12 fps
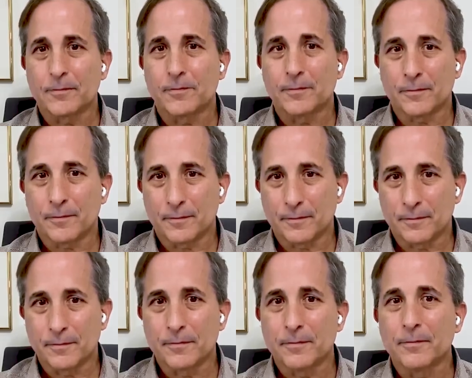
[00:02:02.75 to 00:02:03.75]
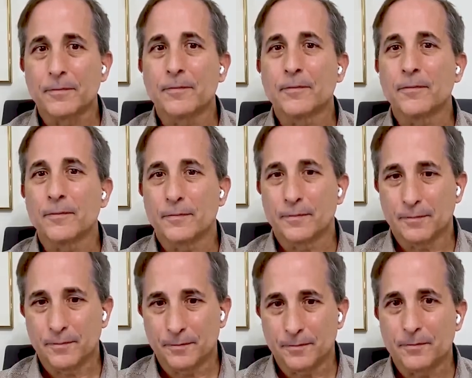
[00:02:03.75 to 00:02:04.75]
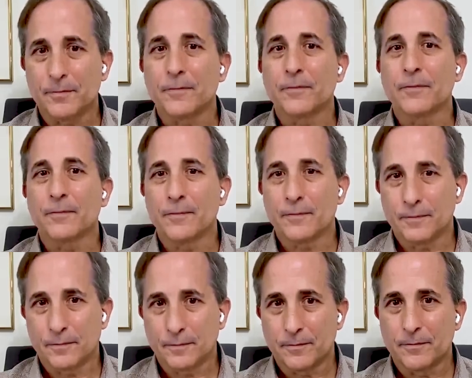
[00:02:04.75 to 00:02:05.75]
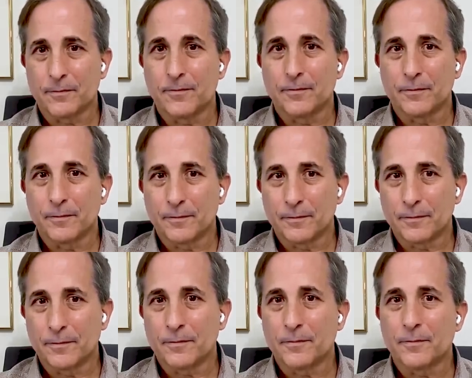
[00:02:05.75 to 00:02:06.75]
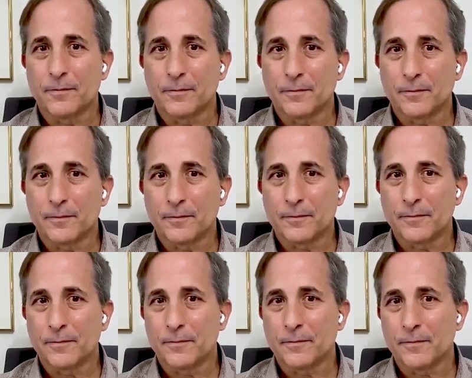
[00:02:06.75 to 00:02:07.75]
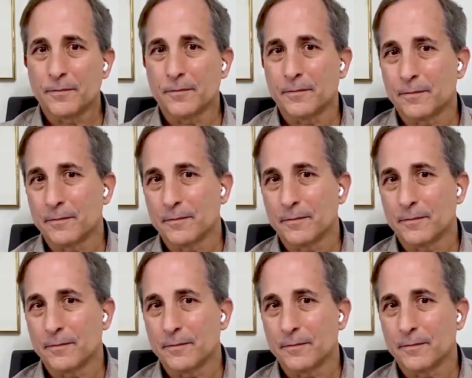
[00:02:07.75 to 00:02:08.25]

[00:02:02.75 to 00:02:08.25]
[no speech]